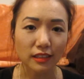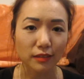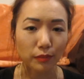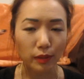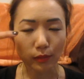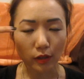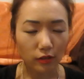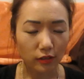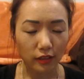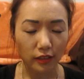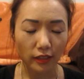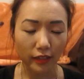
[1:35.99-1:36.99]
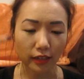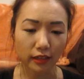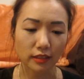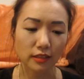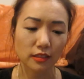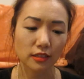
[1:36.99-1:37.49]
my monolid,
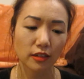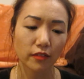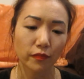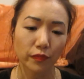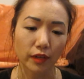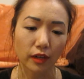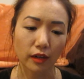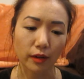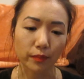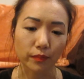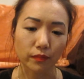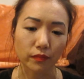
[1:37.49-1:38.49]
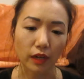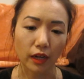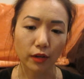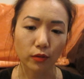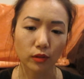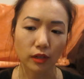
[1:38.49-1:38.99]
and
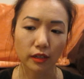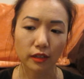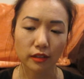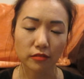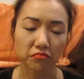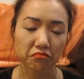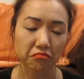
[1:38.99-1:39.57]
I wanted